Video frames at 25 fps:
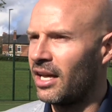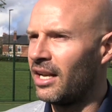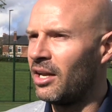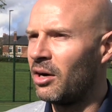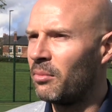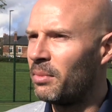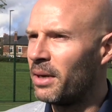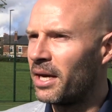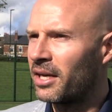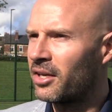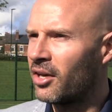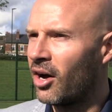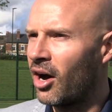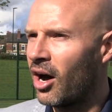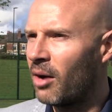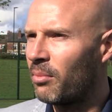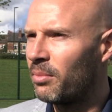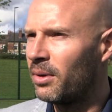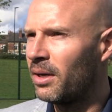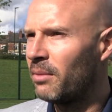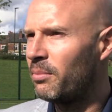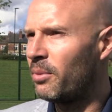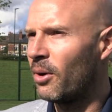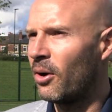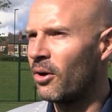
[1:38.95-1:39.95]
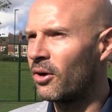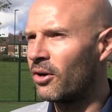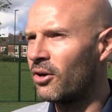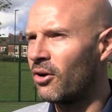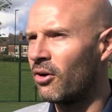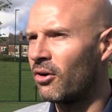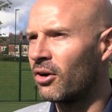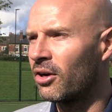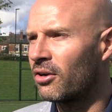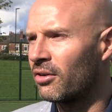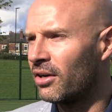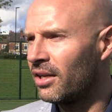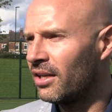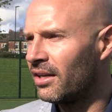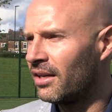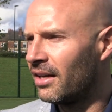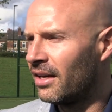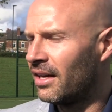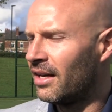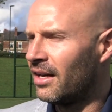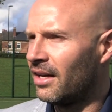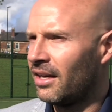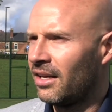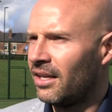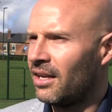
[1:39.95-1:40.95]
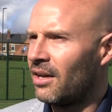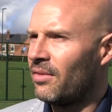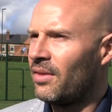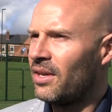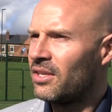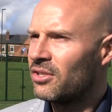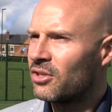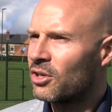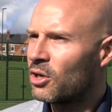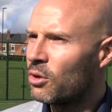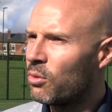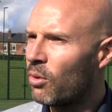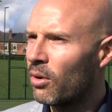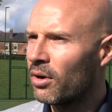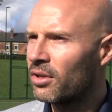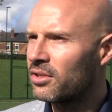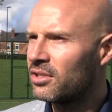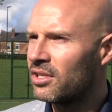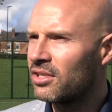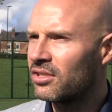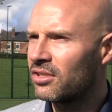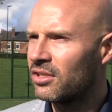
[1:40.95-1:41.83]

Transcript: little bit of carpet put on concrete. You know, these are quality